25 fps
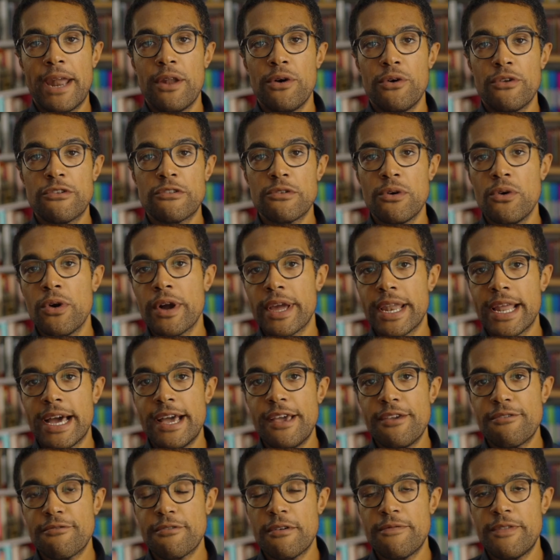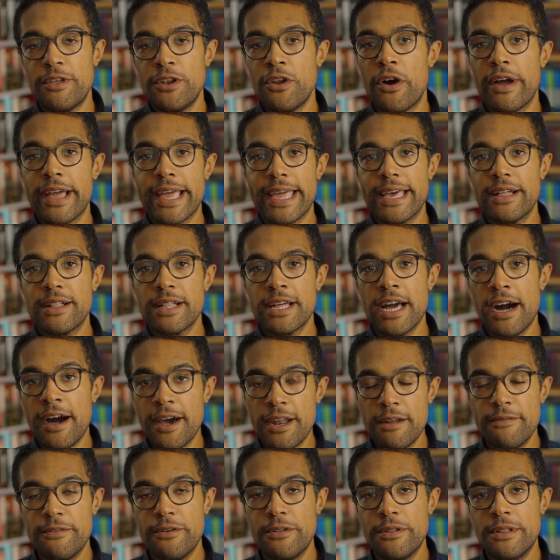and also organiser of the Notting Hill
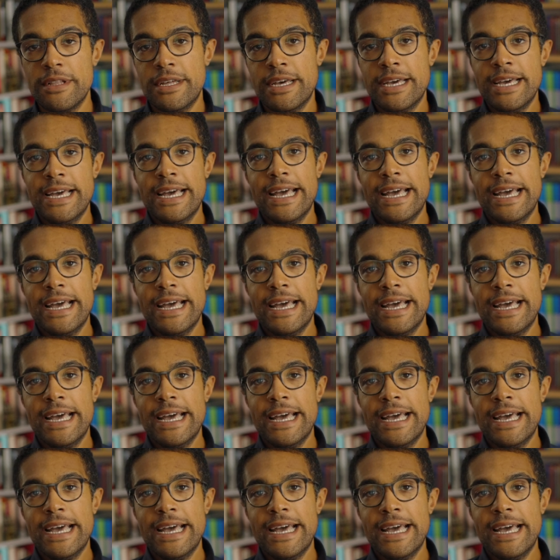Carnival.